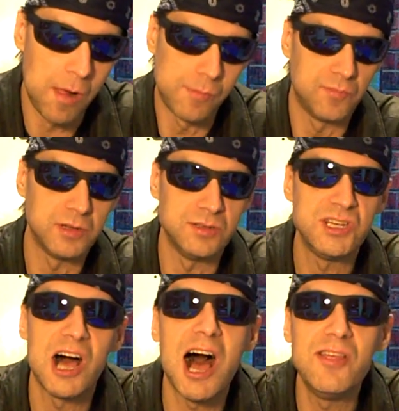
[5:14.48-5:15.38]
I
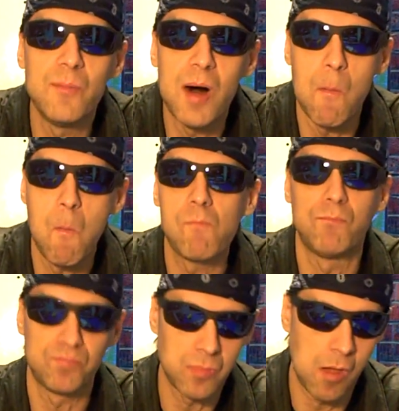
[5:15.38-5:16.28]
knew it. Tie them up.
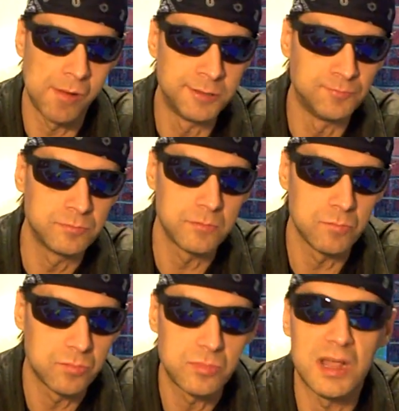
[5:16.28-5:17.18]
How many
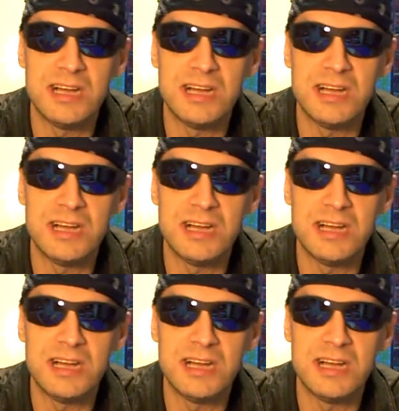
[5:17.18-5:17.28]
times?